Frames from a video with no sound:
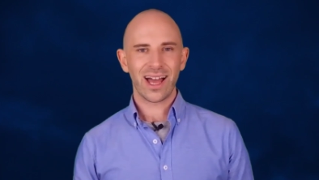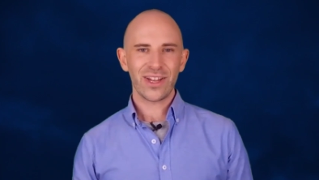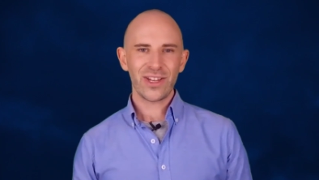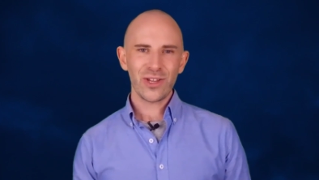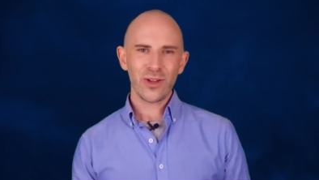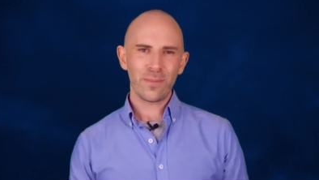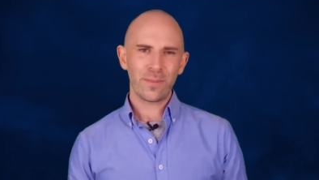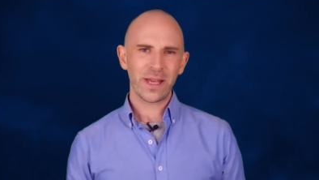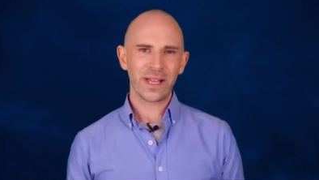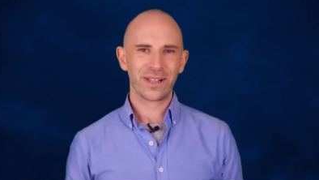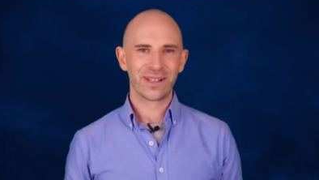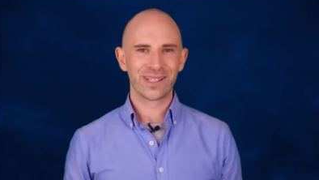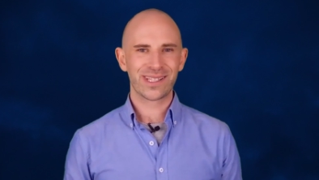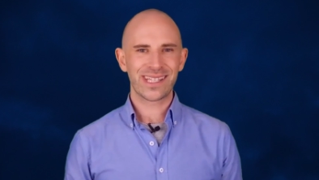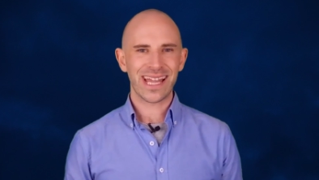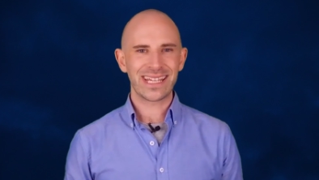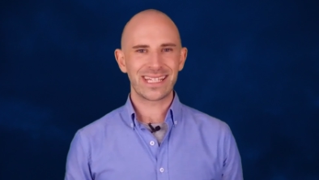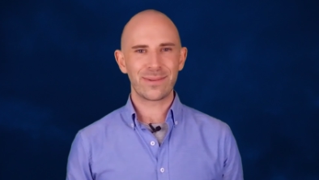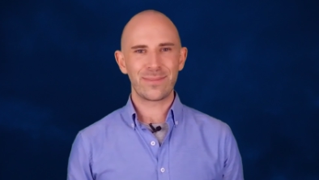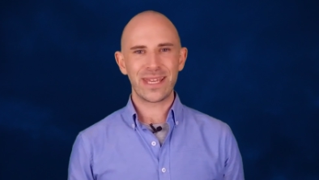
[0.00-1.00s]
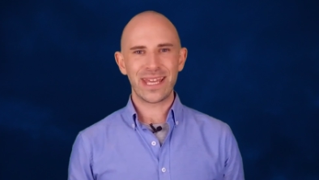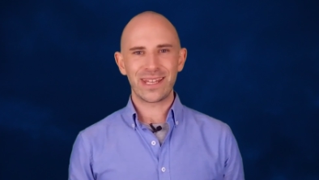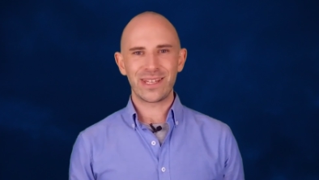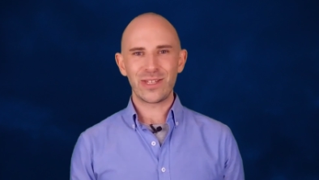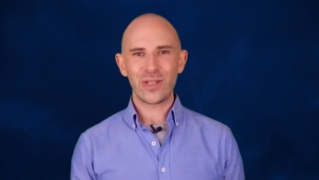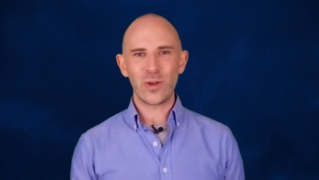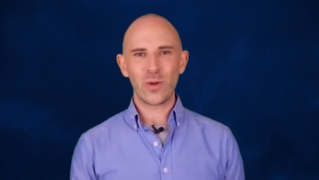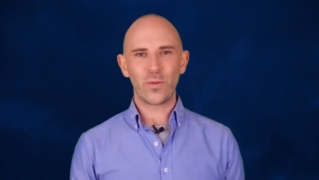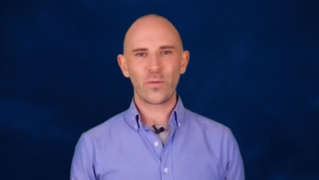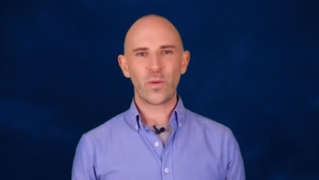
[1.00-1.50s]
a new pill said to be a
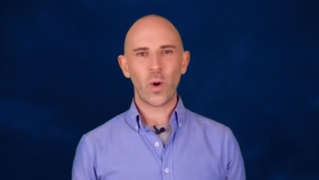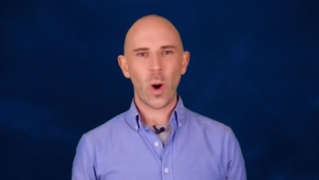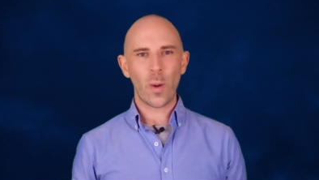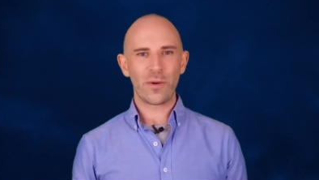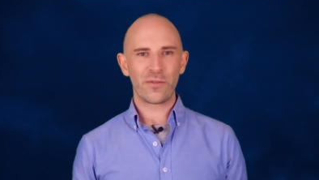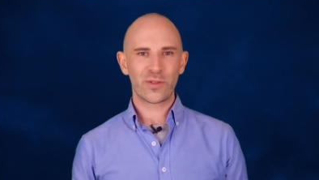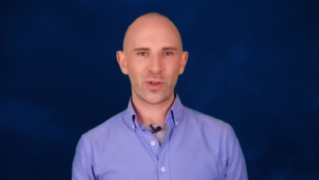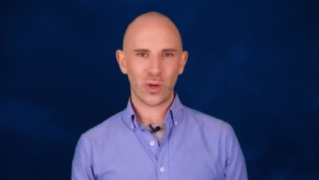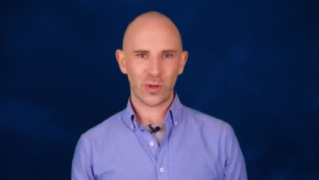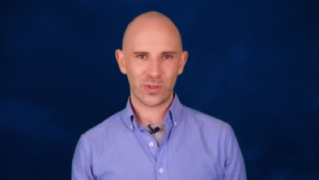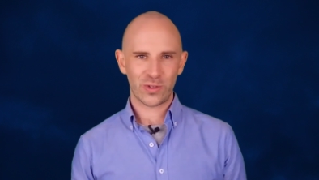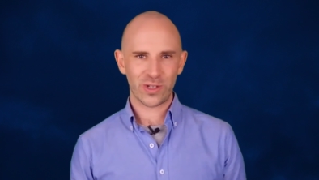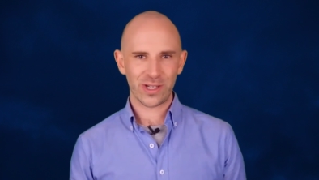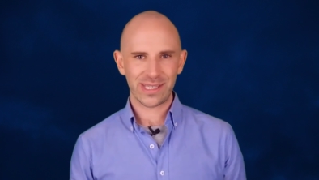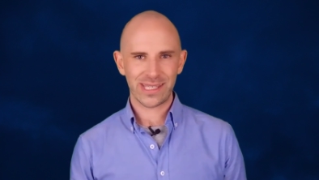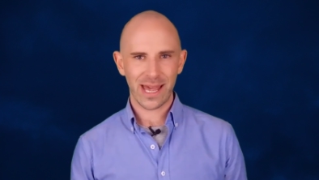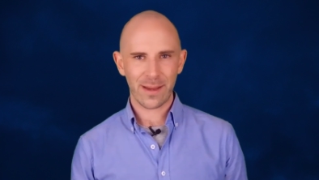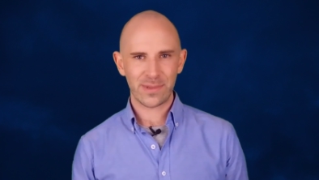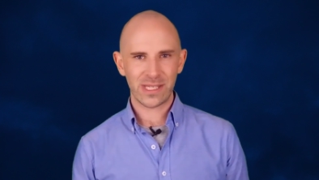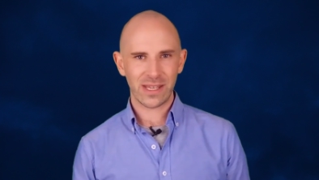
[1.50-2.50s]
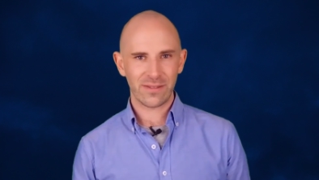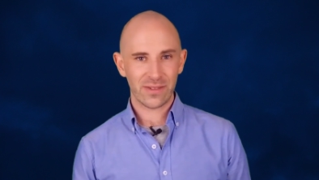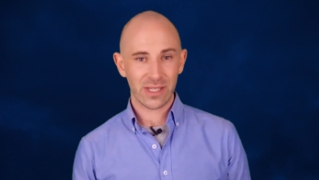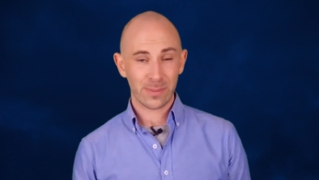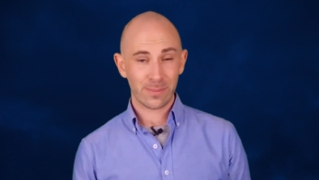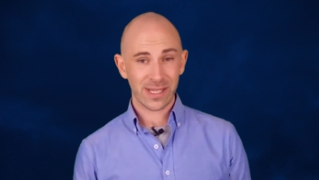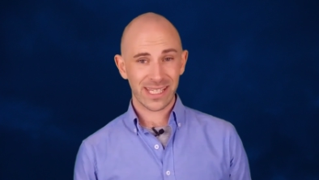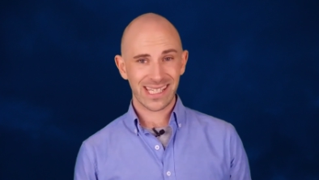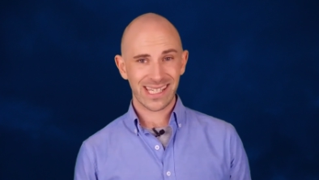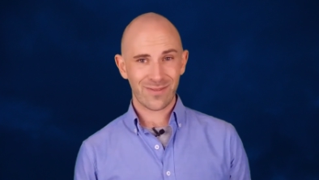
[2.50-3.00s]
new form of contraceptive
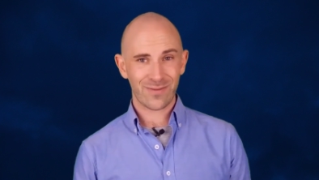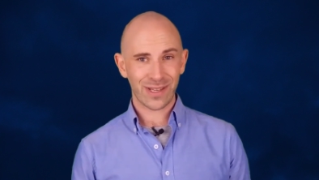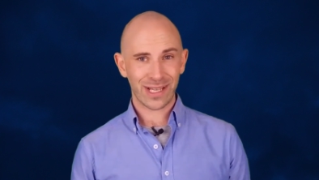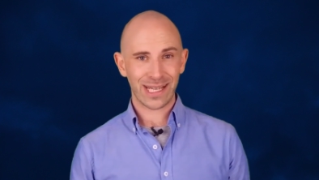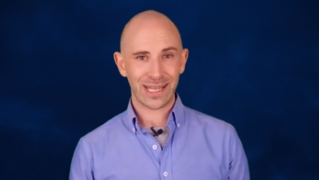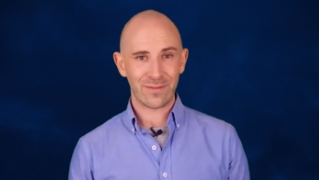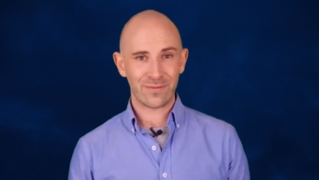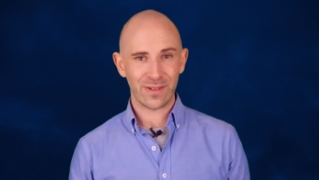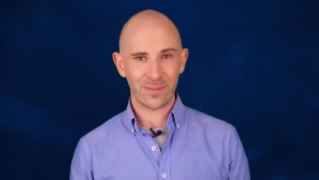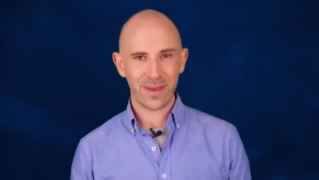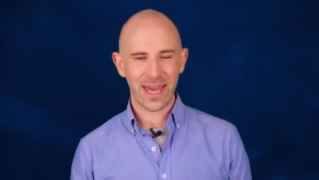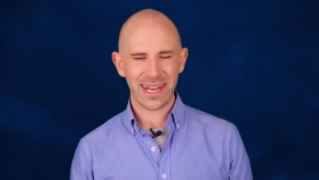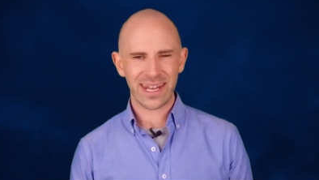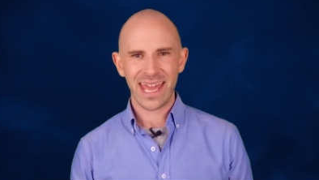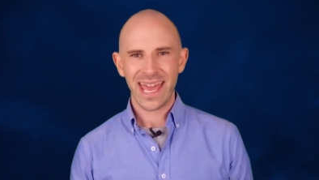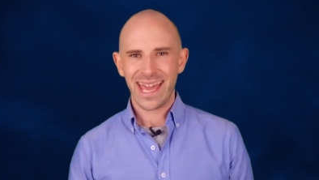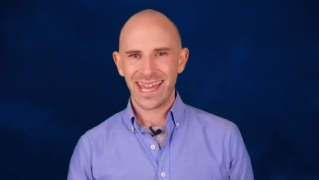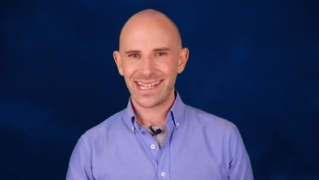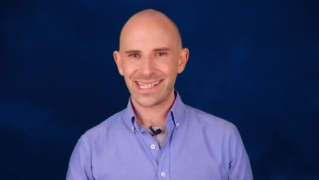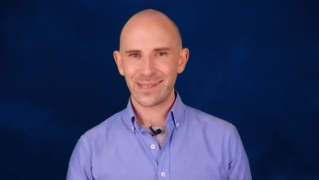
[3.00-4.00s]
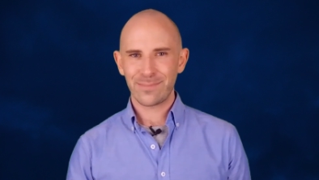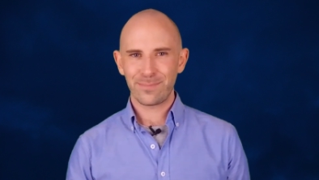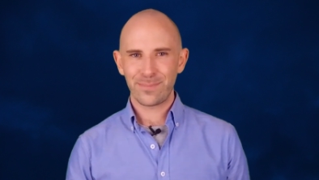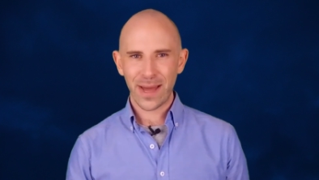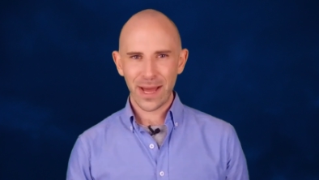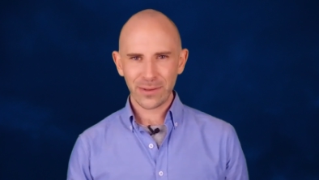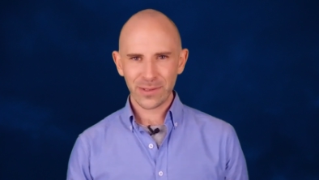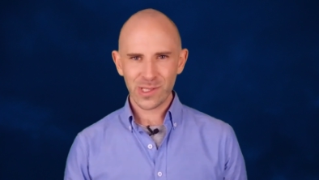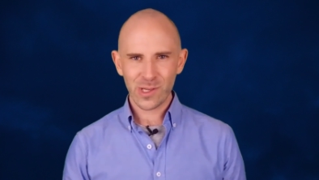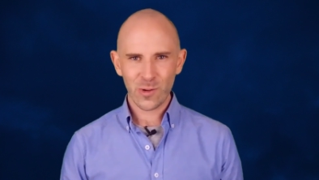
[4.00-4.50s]
specifically for men is
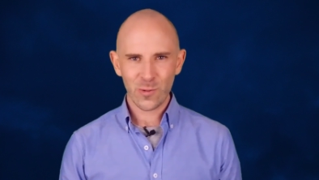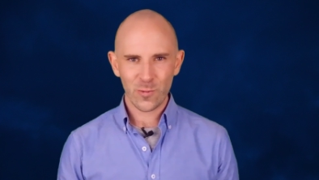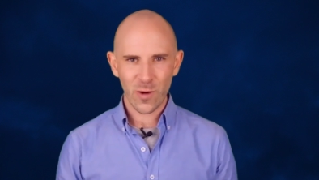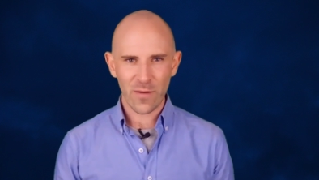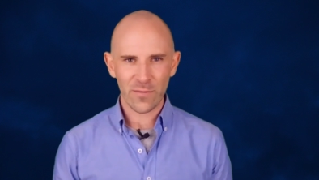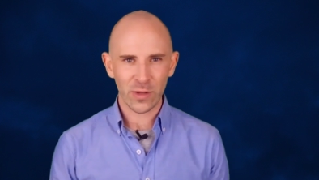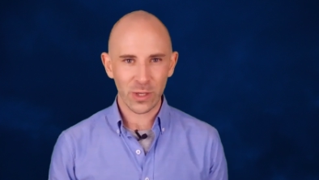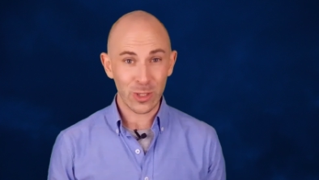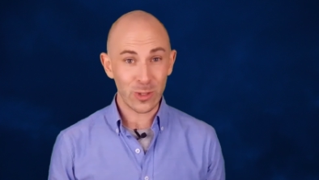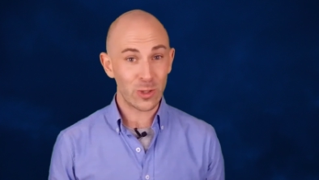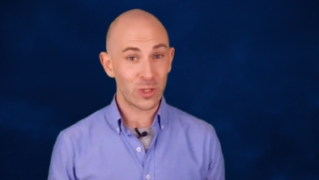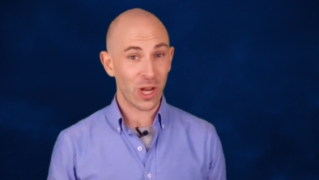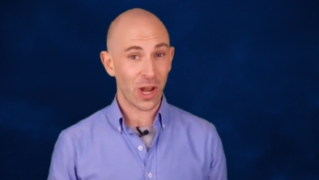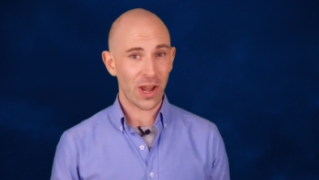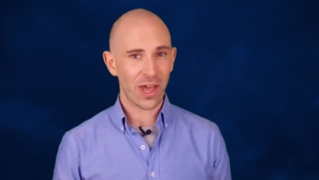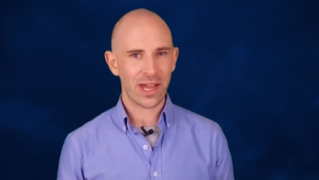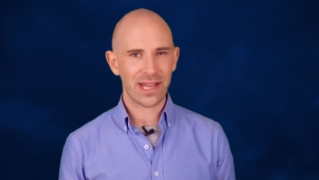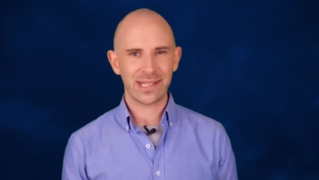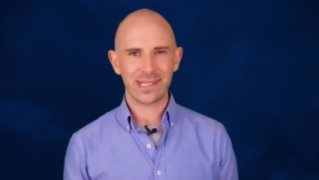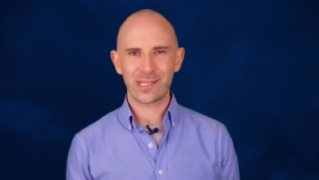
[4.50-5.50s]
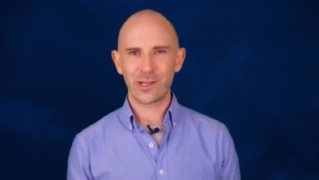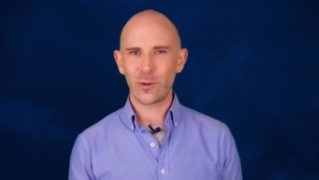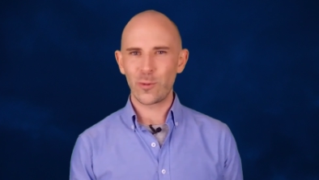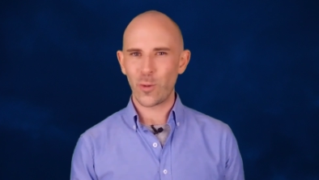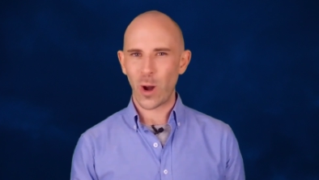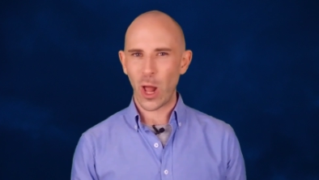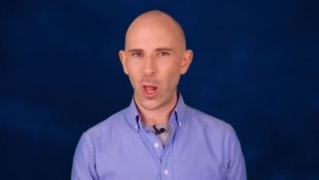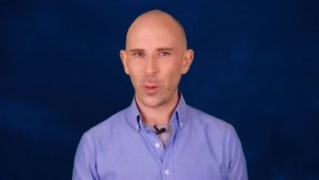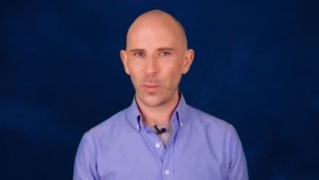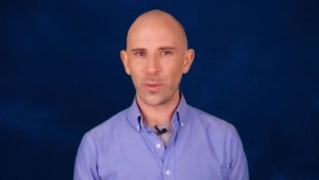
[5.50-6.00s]
about to revolutionize the
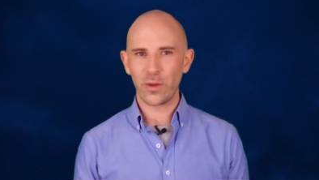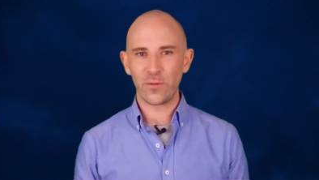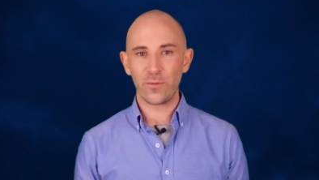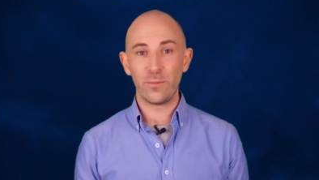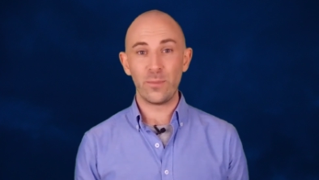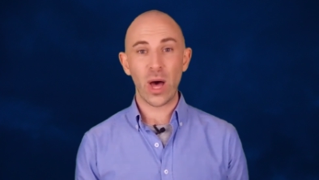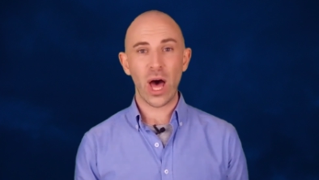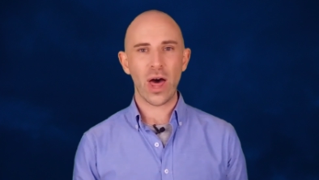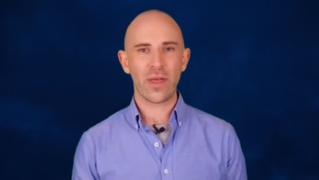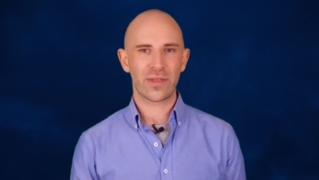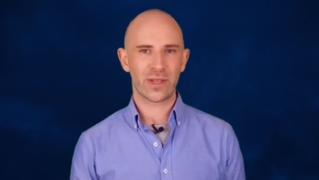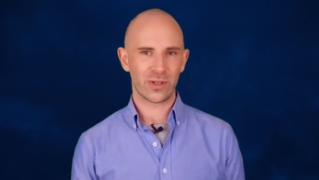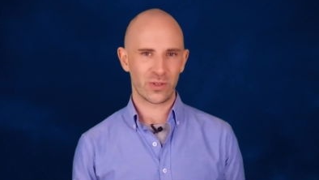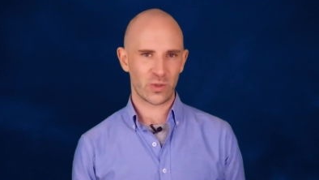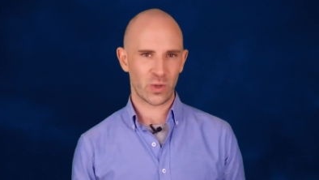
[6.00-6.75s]
realm of birth